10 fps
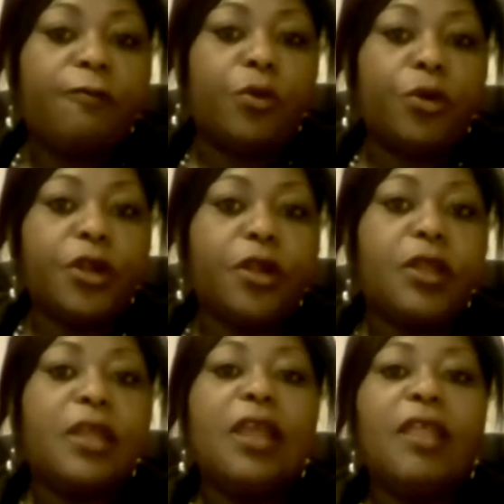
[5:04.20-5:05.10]
for,
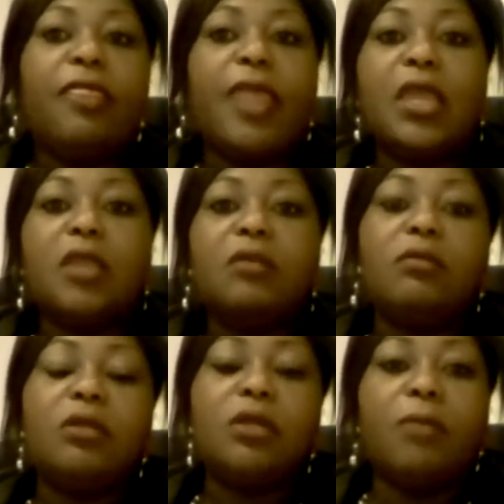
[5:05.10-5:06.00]

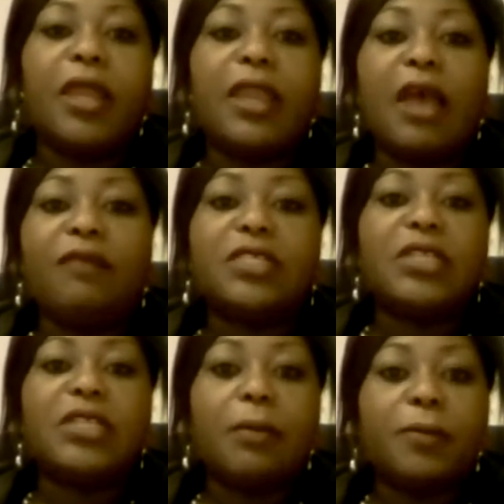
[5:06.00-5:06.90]
then you might have a
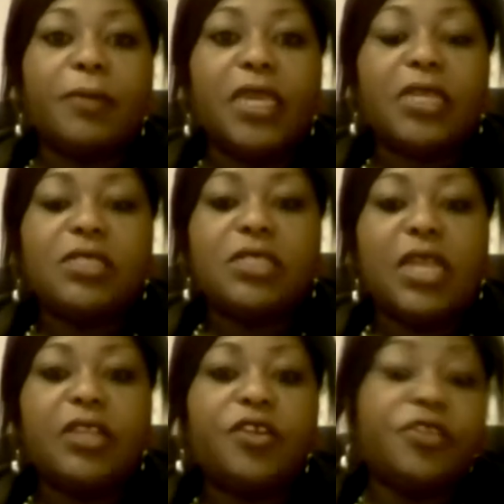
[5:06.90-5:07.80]
dilemma, because
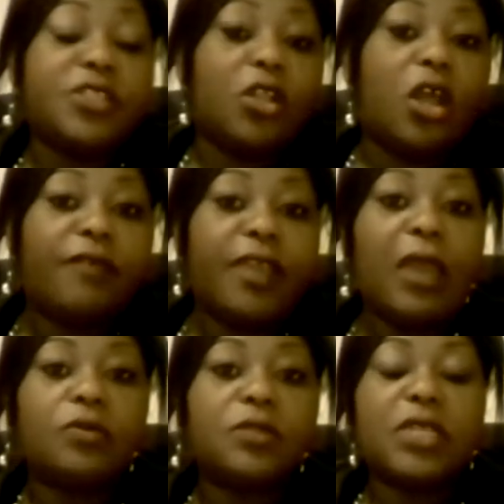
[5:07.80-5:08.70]
then there's a lot of
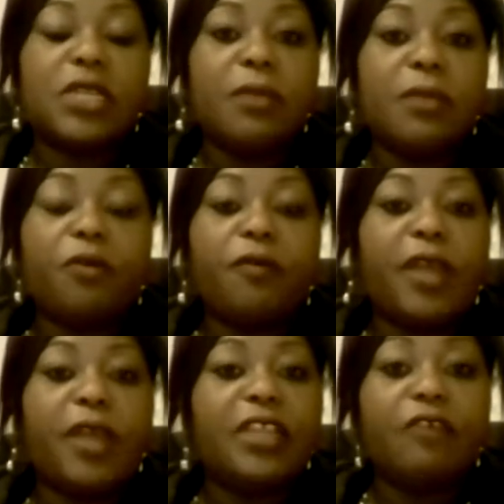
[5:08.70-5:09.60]
accountants and they
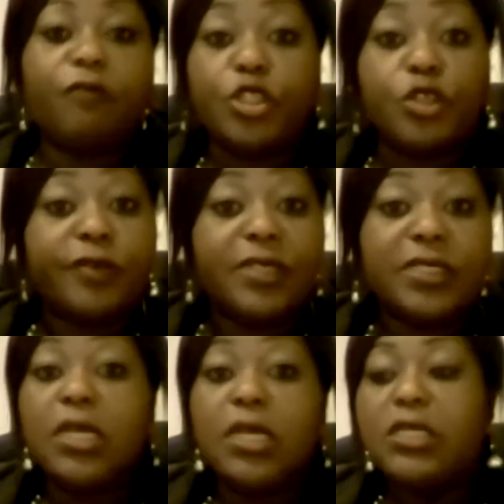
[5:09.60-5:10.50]
provide different
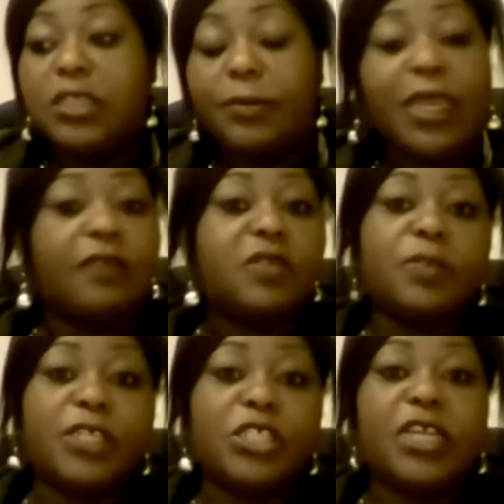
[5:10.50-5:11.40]
service. Some
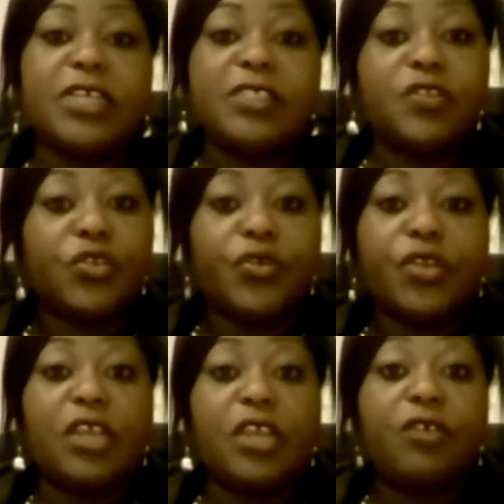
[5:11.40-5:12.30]
accountants specialize in
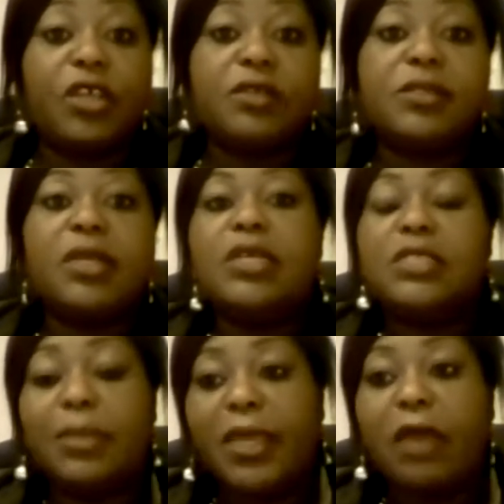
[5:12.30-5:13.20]
certain areas.
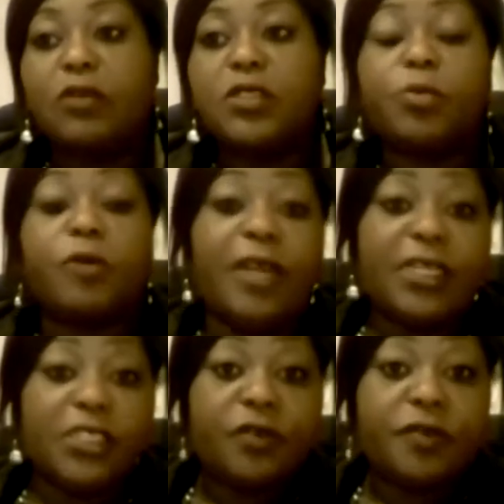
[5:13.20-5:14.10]
Some accountants
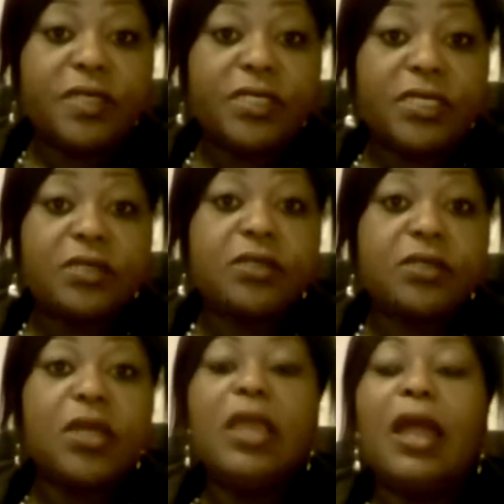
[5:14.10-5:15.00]
provide
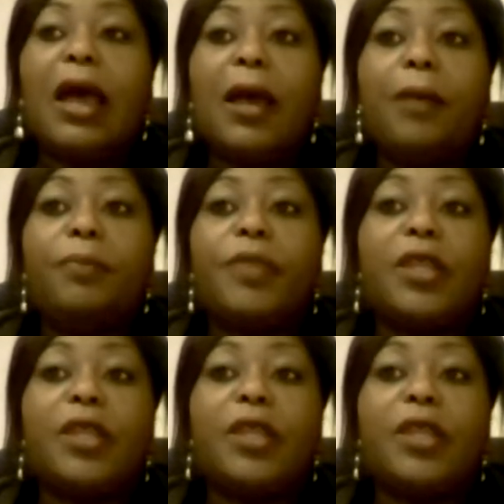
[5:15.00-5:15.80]
services. They